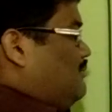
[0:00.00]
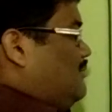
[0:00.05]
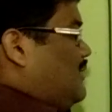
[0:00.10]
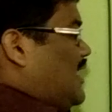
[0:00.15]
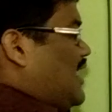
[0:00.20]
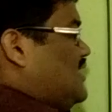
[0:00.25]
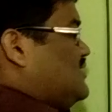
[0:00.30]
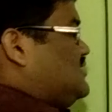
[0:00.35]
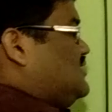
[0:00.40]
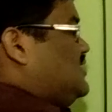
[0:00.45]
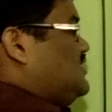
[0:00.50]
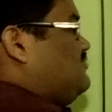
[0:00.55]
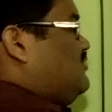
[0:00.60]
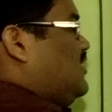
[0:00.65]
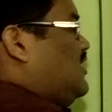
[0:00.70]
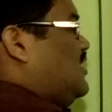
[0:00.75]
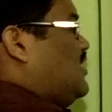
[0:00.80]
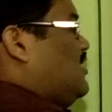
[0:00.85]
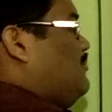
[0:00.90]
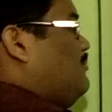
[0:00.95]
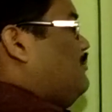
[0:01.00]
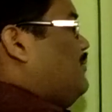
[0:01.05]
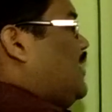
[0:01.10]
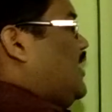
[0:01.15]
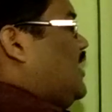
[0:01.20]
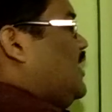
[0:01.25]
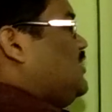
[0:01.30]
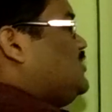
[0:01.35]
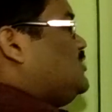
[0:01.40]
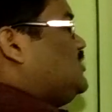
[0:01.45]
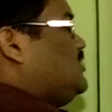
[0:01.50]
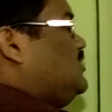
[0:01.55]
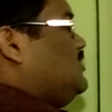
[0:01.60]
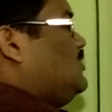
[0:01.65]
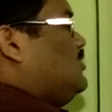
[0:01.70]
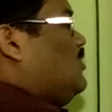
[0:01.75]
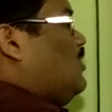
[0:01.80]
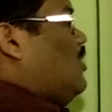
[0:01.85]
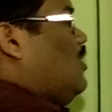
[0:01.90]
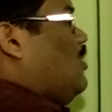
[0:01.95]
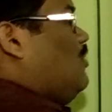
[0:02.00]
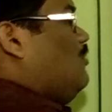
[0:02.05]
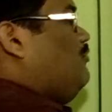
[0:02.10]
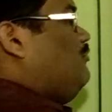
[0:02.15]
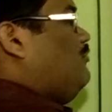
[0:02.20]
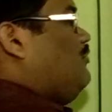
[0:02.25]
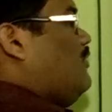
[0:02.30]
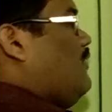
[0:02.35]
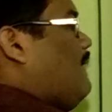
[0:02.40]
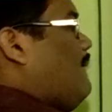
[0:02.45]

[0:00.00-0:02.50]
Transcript: BLAST is for comparison of